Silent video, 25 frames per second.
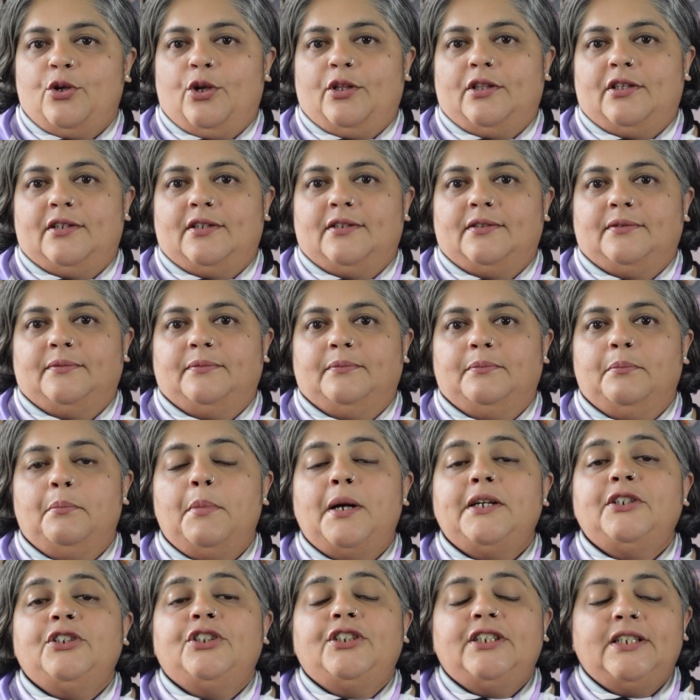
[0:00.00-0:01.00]
author,
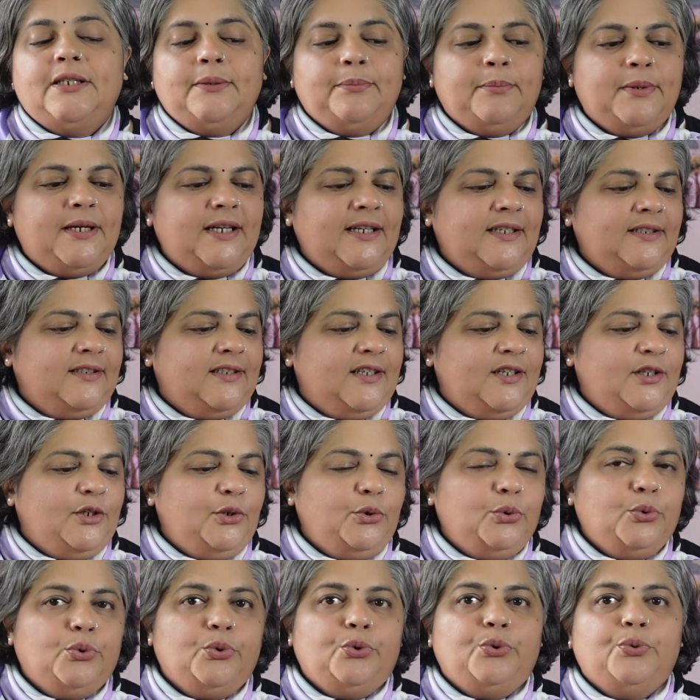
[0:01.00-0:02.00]
but she brings her
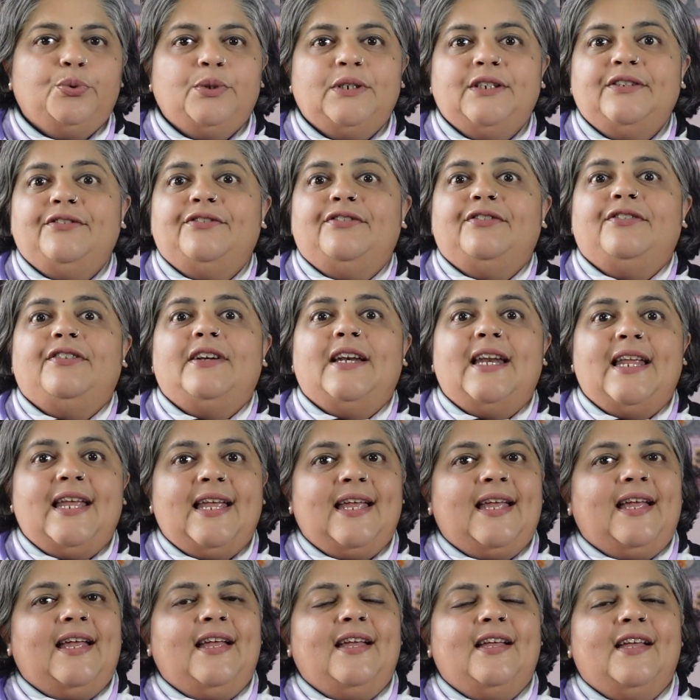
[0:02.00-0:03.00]
usual
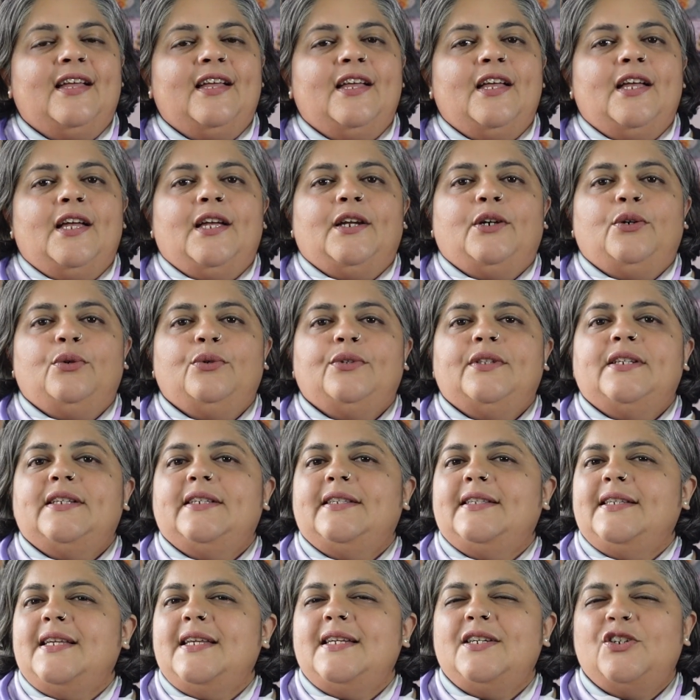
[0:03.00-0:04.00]
flair to
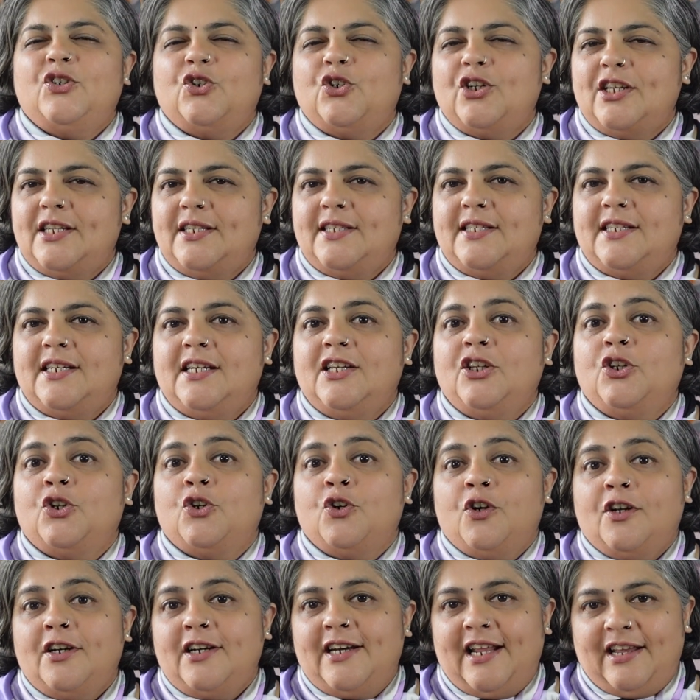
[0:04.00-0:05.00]
this interesting
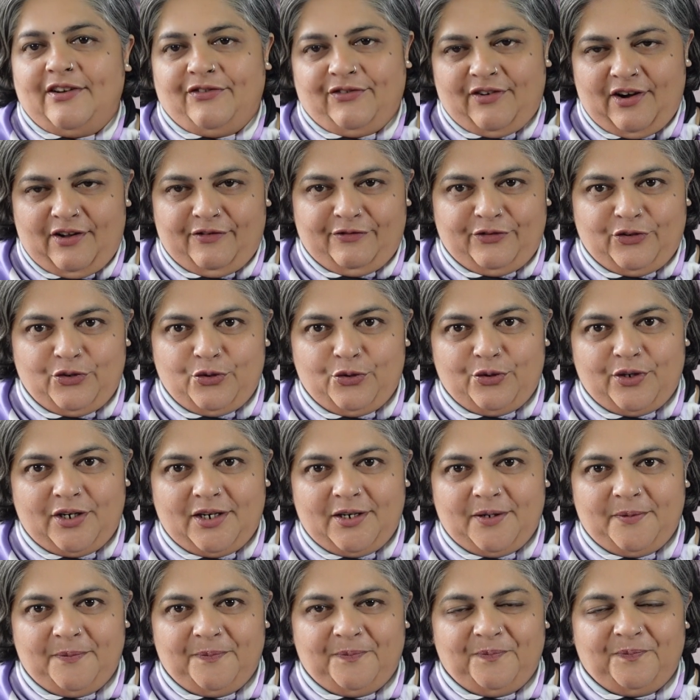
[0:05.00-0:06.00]
real-life love story.
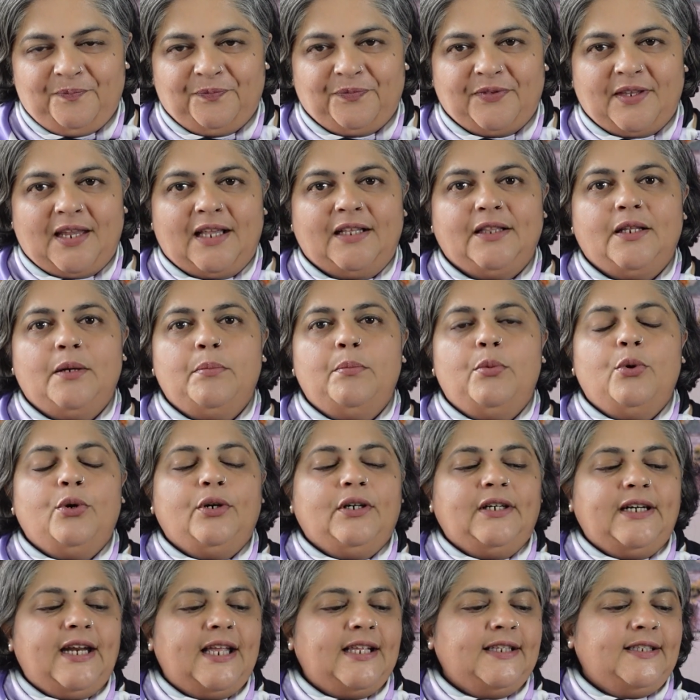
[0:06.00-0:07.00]
The
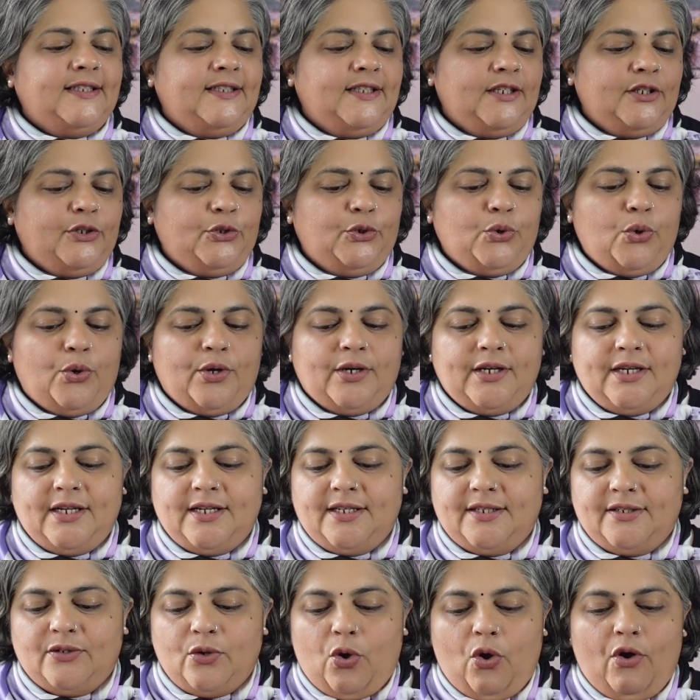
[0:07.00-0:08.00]
book tells the
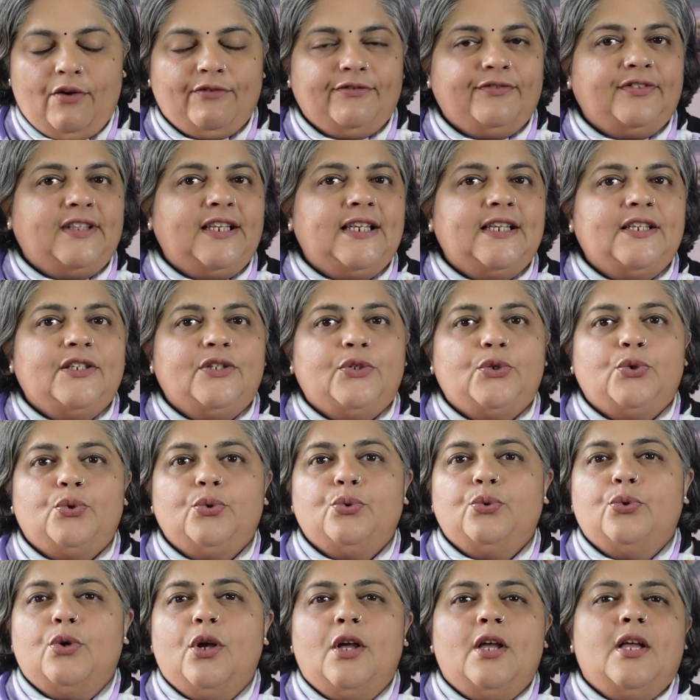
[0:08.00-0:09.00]
stories of these
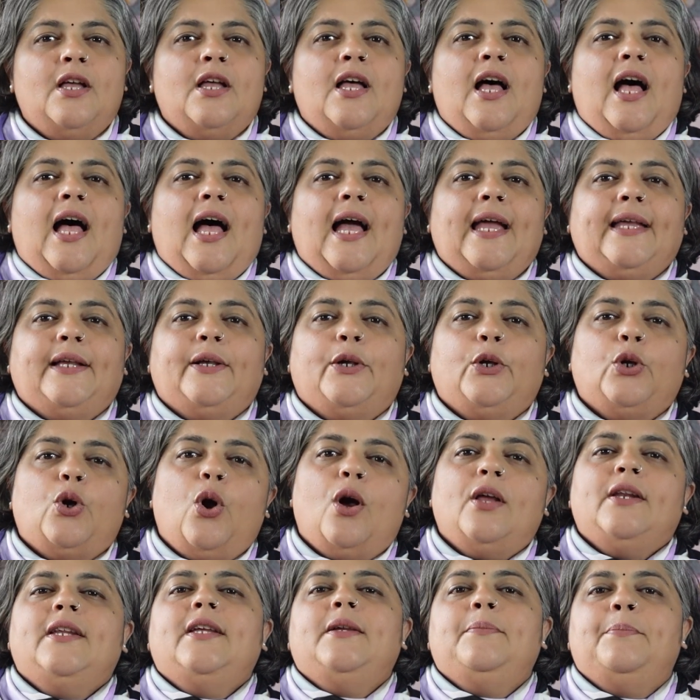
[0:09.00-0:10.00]
two
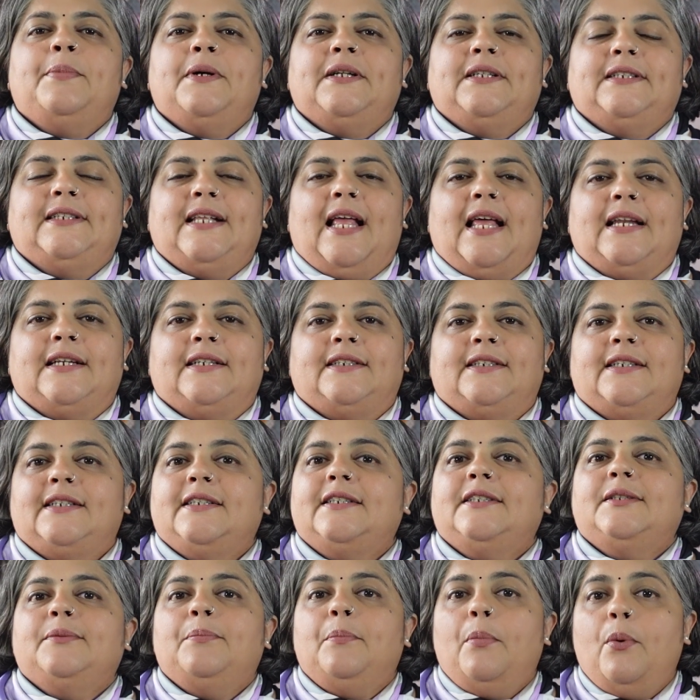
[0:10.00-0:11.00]
iconic
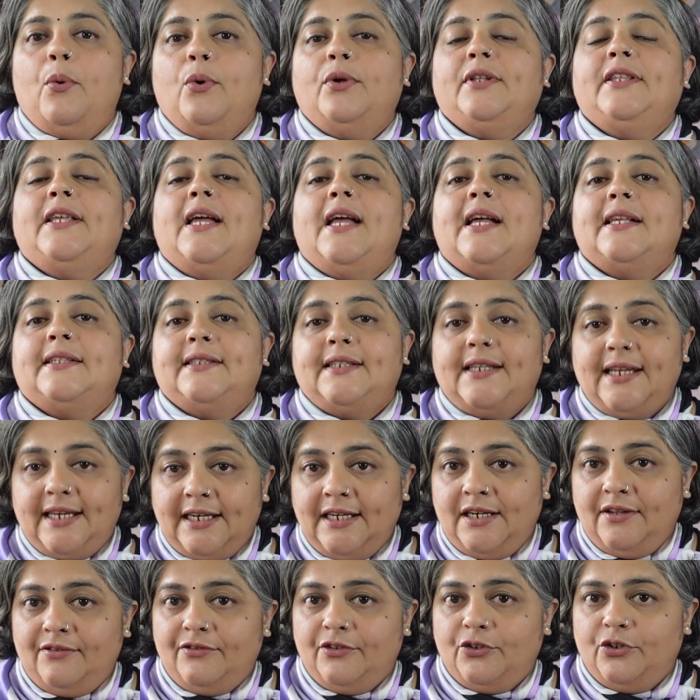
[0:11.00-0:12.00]
personalities, both as
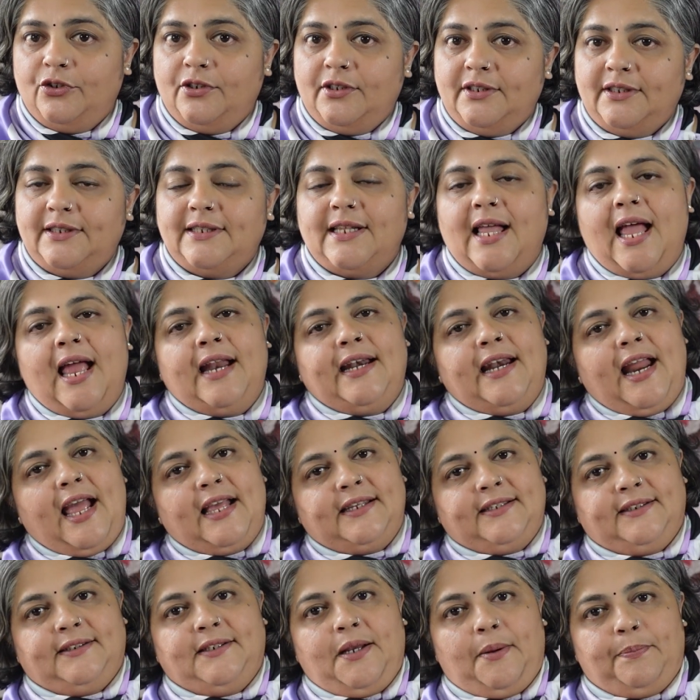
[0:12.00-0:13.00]
individuals and
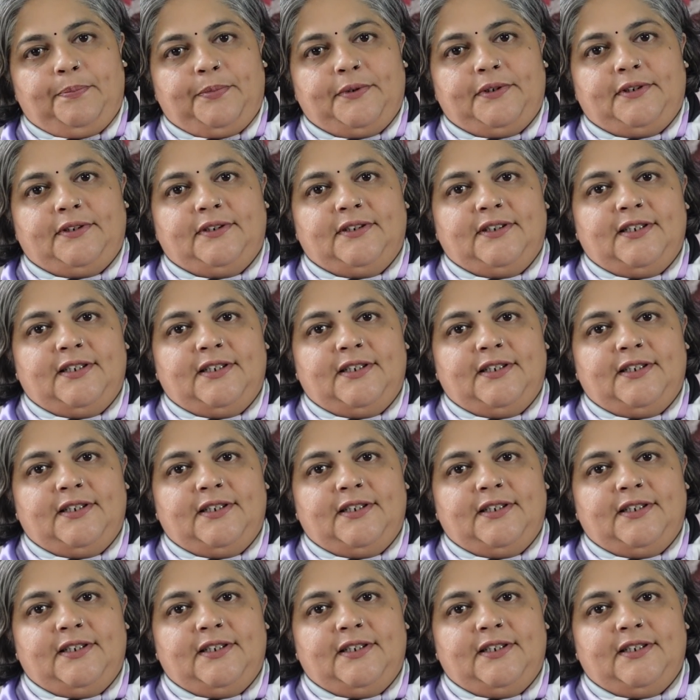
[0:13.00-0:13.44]
as a couple.